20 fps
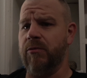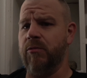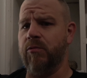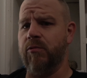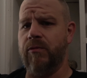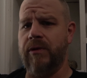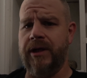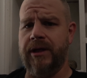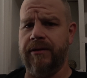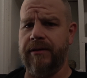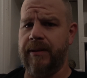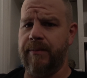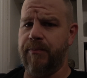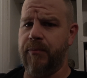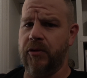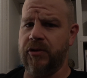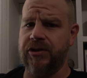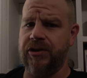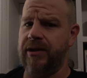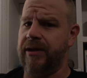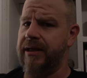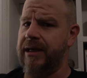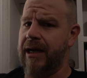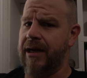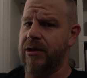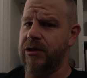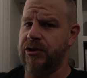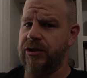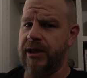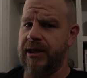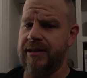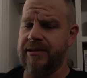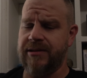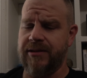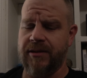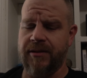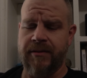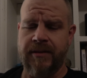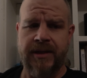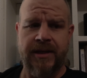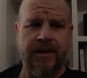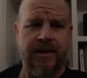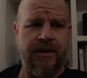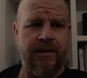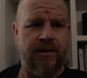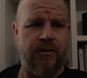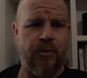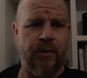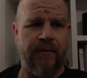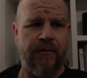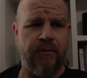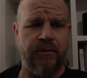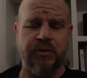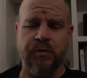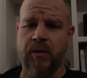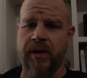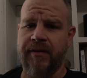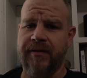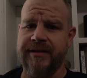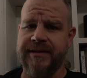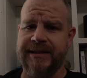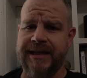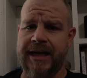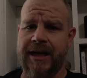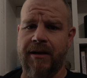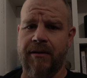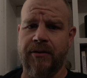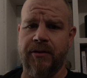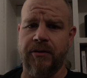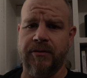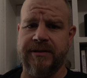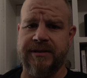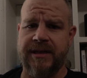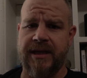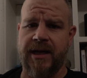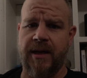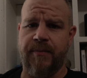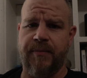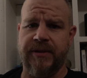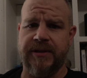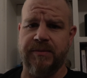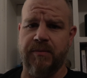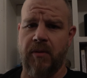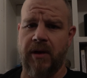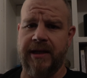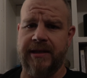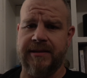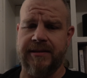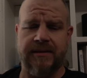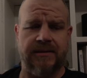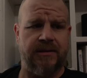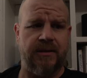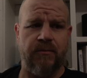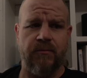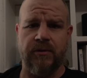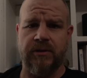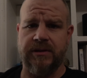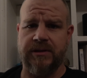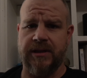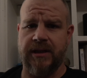Really bush league kind of shit. So whoever was running the sound or set up his mic system was